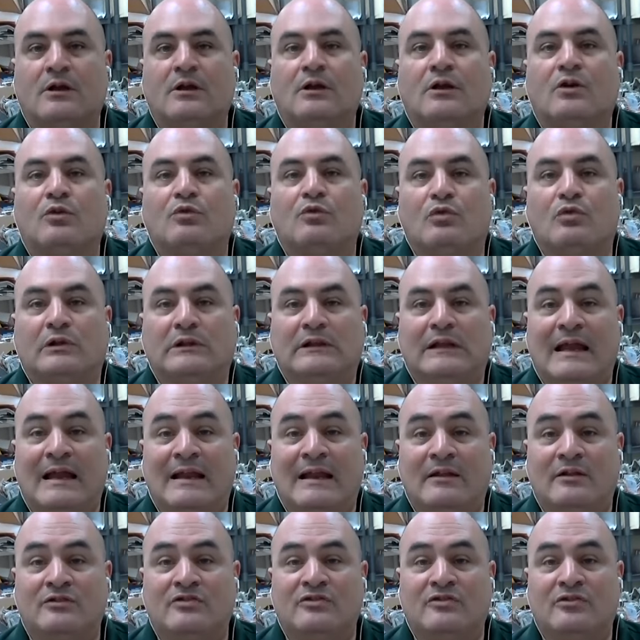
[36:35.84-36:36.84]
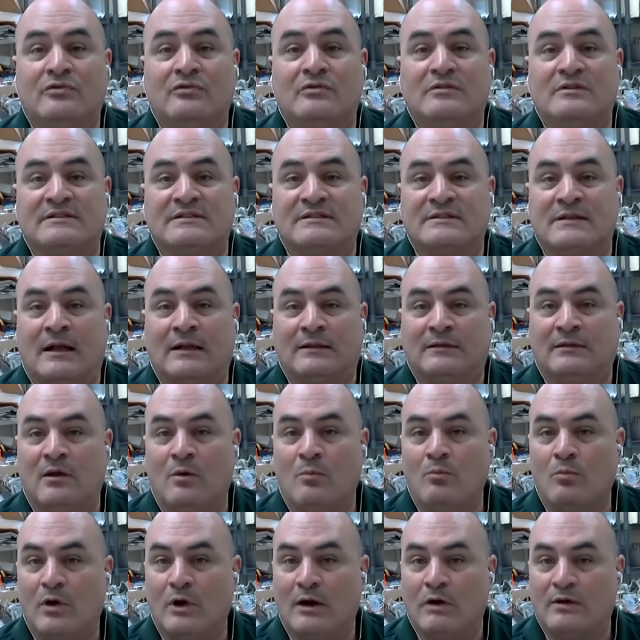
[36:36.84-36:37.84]
related to the Santa
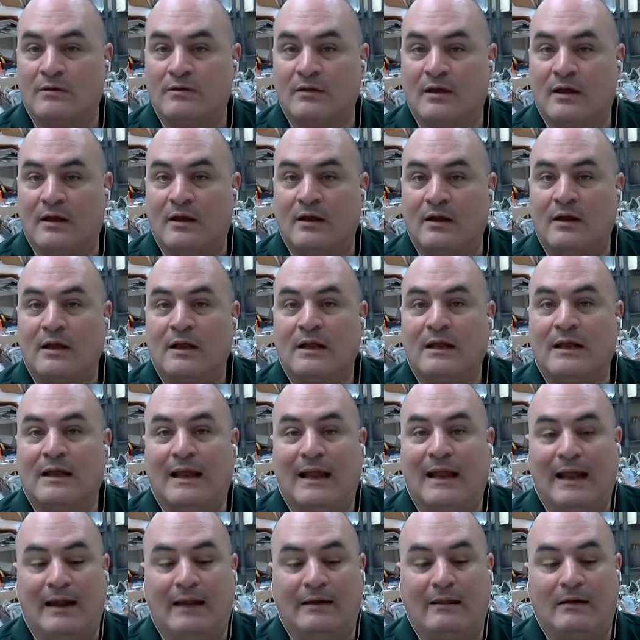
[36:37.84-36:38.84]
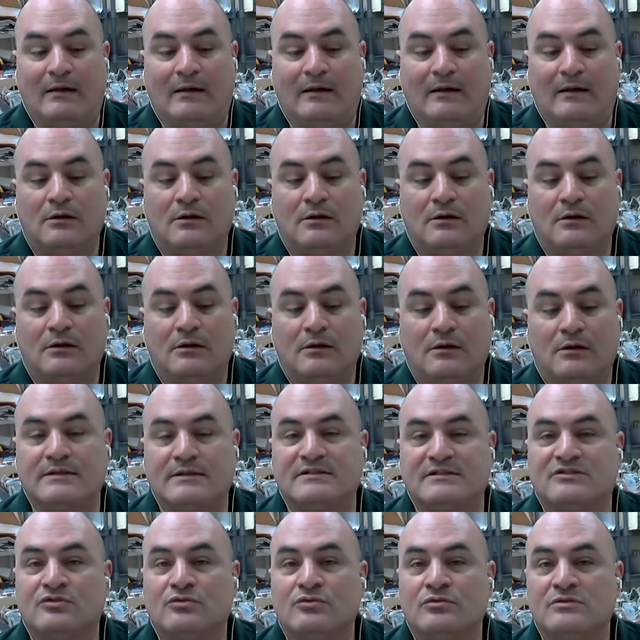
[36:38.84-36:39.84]
Muerte and
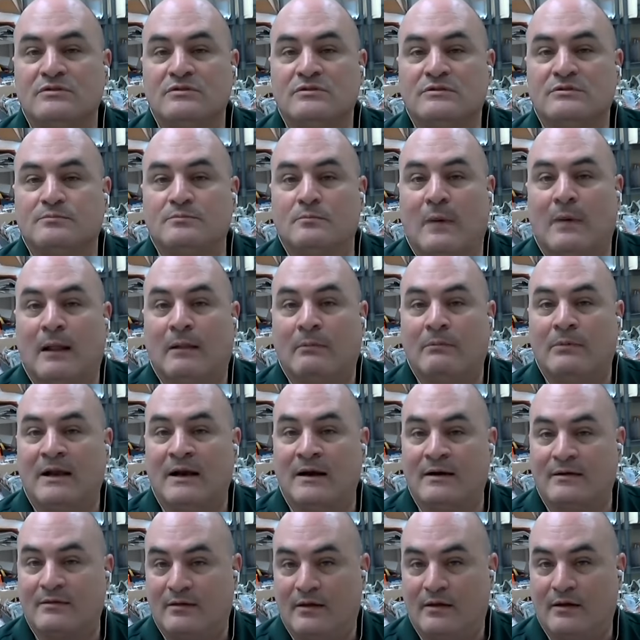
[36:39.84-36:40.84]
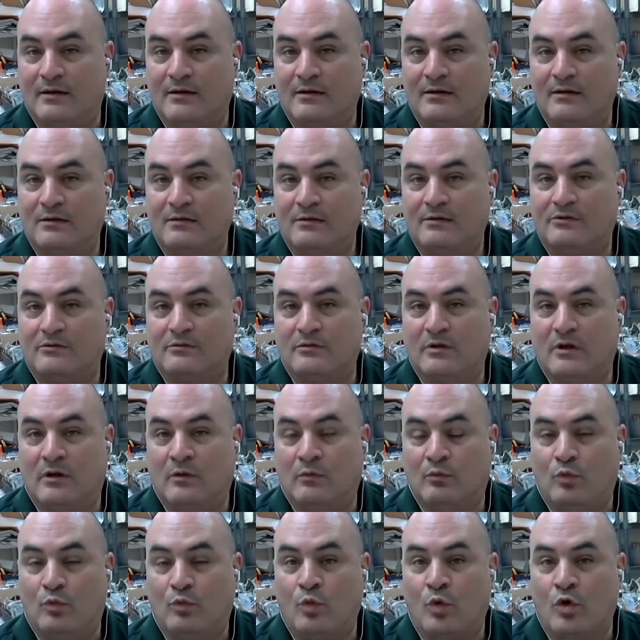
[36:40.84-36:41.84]
Jesus Malverde,
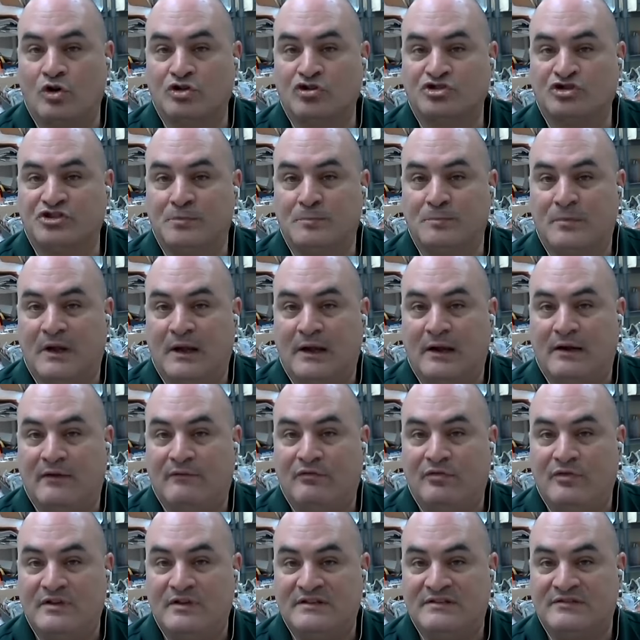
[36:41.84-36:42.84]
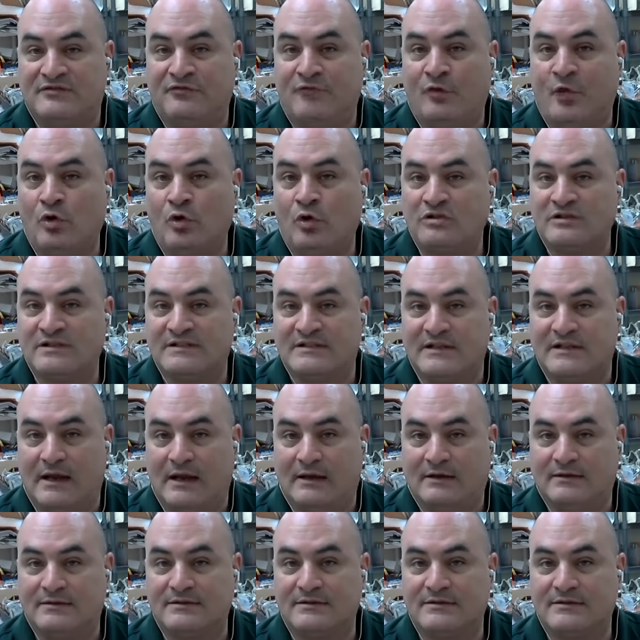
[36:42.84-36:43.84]
worshiping of these folk
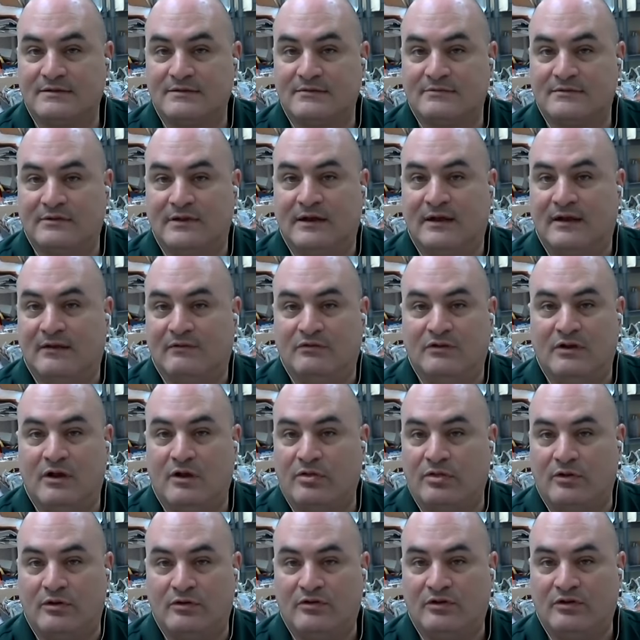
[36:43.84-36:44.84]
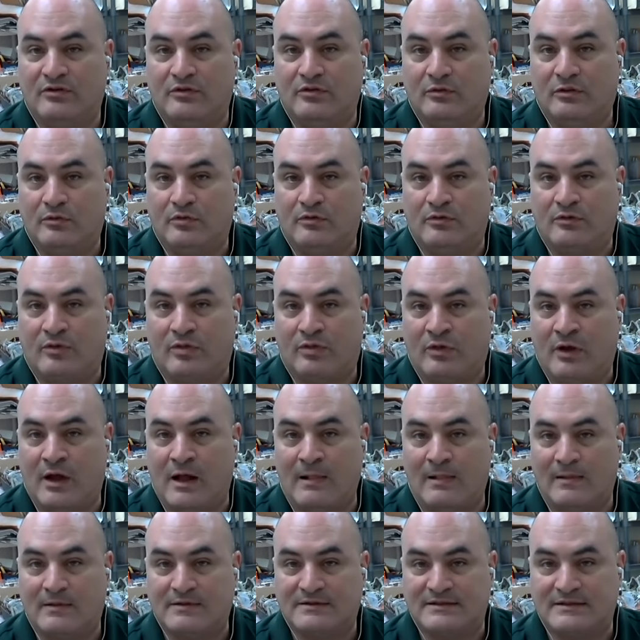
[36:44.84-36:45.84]
saints that have nothing to do with
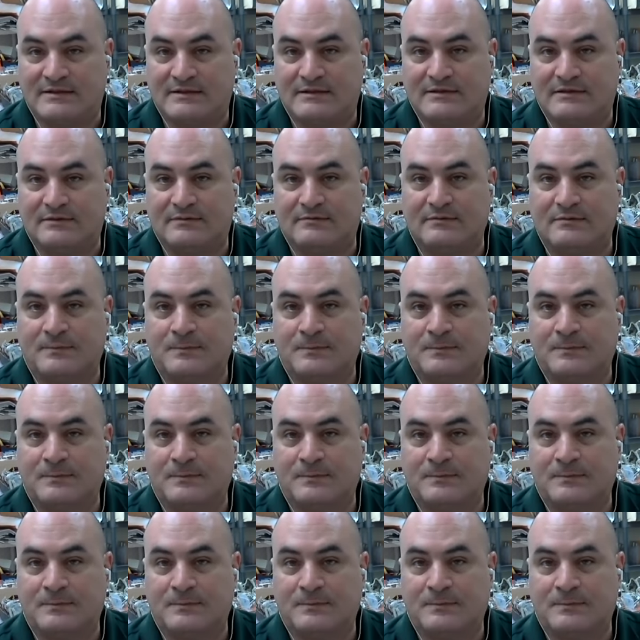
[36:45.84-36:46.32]
Catholicism.